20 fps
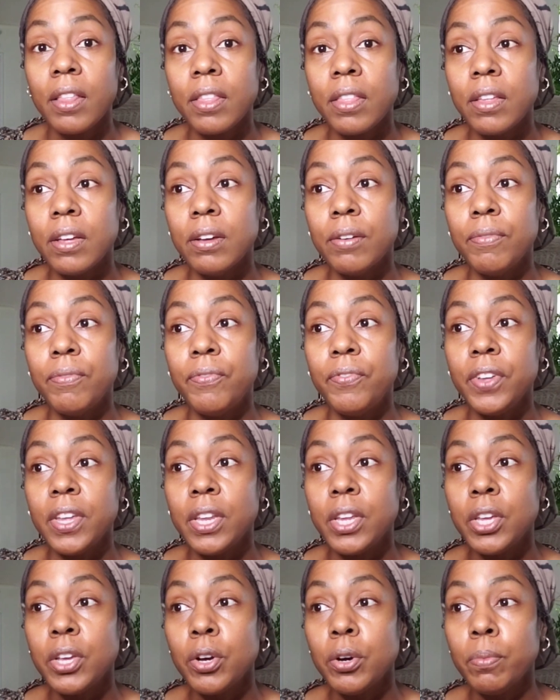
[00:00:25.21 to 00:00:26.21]
the
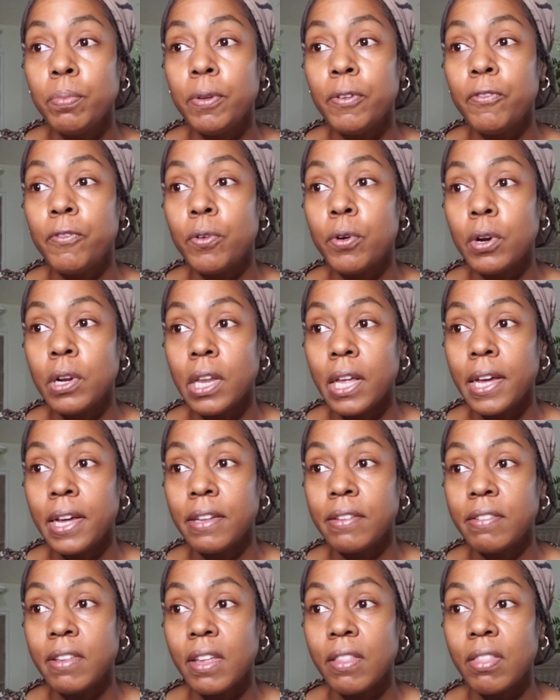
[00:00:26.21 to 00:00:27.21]
video before
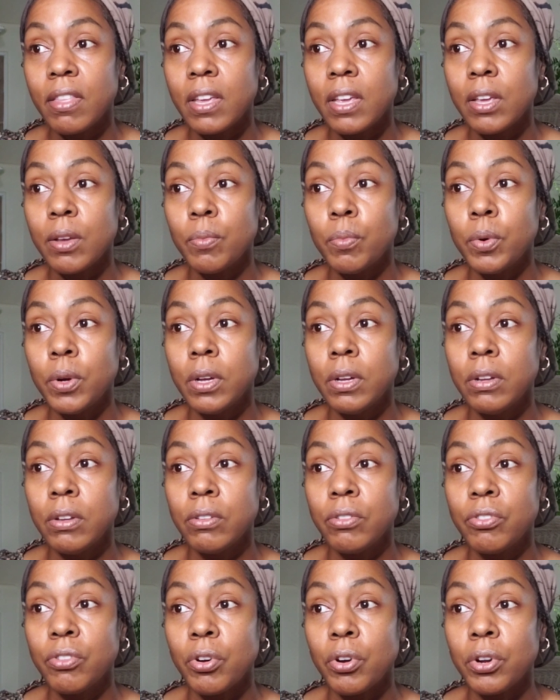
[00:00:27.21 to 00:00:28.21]
last I think it
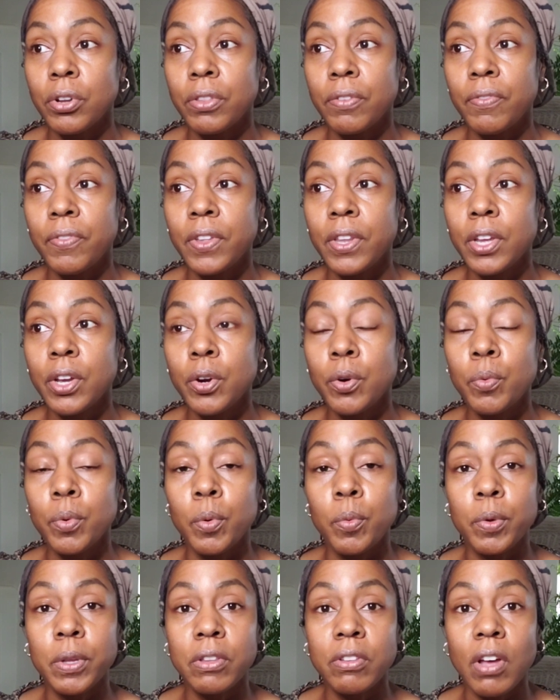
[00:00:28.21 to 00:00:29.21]
was or the video where
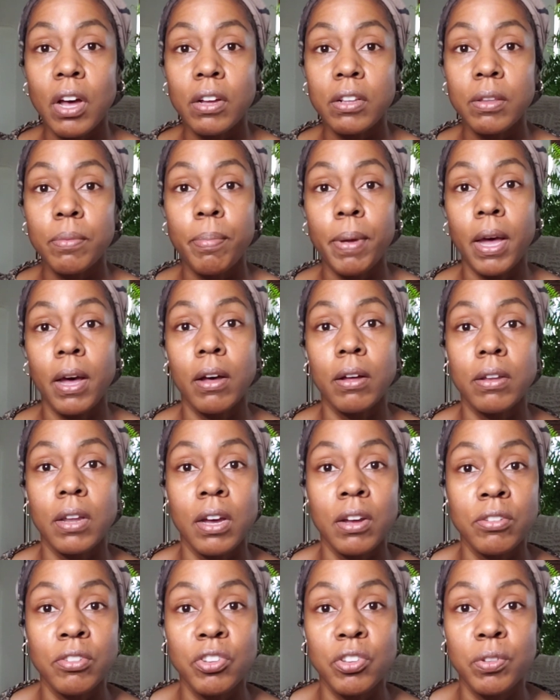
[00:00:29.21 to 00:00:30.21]
we talked about,
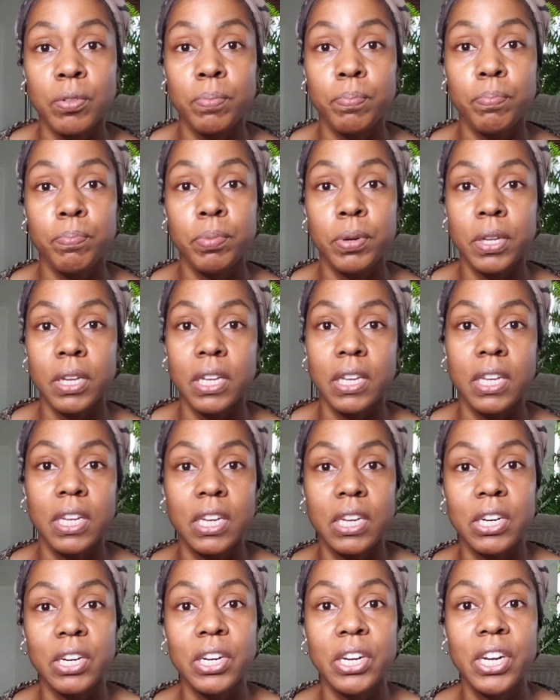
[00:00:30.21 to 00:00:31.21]
I'll just put it
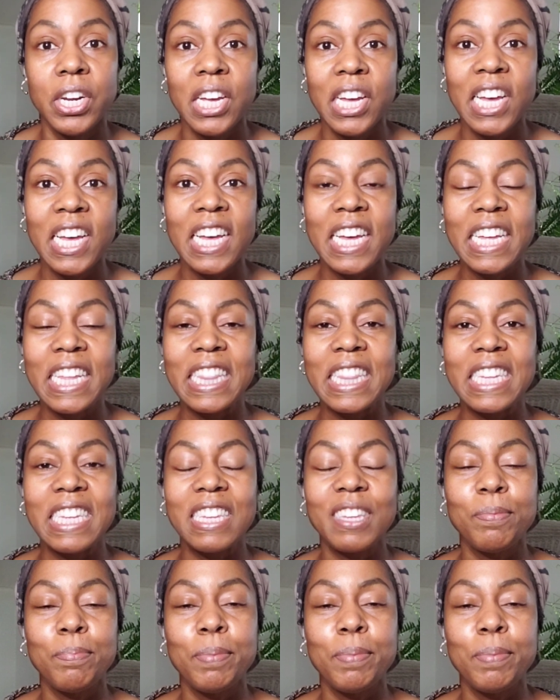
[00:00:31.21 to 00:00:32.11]
here, this